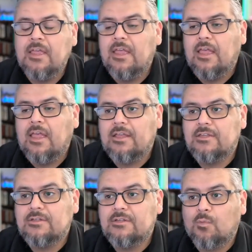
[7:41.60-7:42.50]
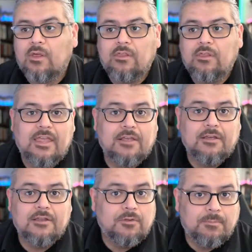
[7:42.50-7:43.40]
is whether they can do
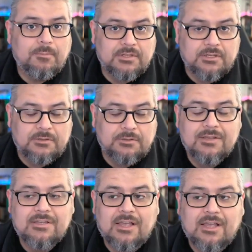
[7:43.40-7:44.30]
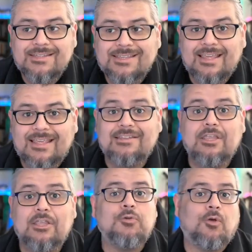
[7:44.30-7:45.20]
the business, because obviously they see you
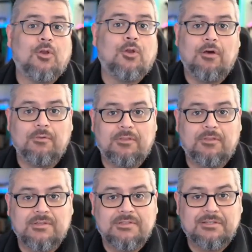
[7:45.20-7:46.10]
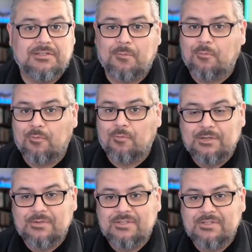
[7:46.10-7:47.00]
doing well with the business from a retail
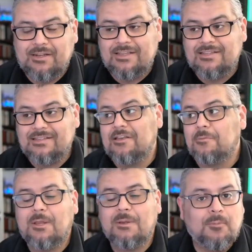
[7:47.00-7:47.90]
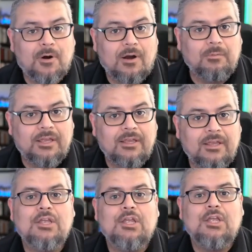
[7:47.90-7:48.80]
side. They see other people probably
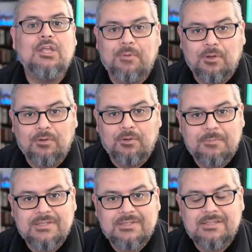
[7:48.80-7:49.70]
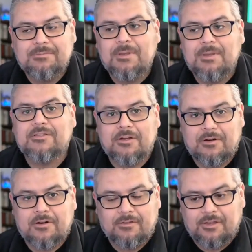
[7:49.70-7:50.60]
building the business because
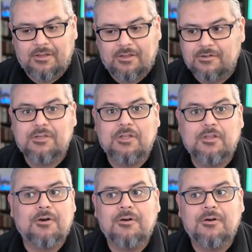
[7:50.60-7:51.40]
there's other